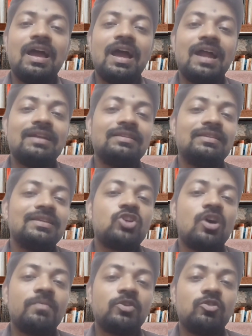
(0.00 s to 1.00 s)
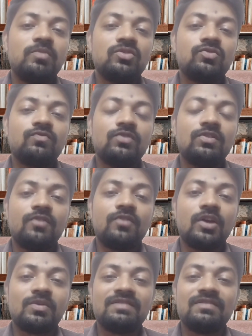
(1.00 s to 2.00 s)
and this topic would be useful for
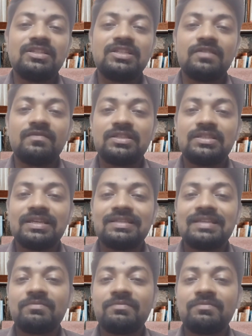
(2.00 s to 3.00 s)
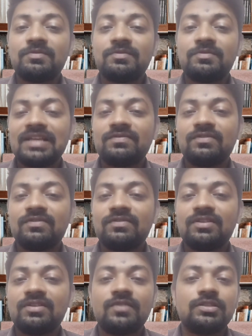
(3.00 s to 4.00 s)
your civil service exams, prelims as well as
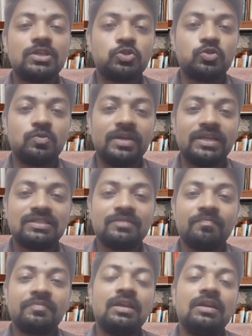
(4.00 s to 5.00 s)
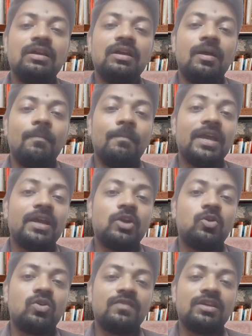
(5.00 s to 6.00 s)
for GS2 Mains. Make a
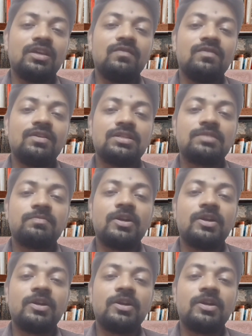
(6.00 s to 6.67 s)
note of the keywords displayed